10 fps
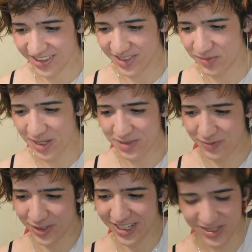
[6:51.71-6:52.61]
Sometimes I
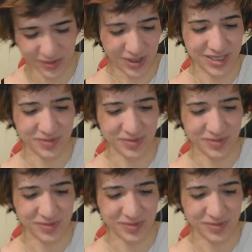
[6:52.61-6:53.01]
forget to wash my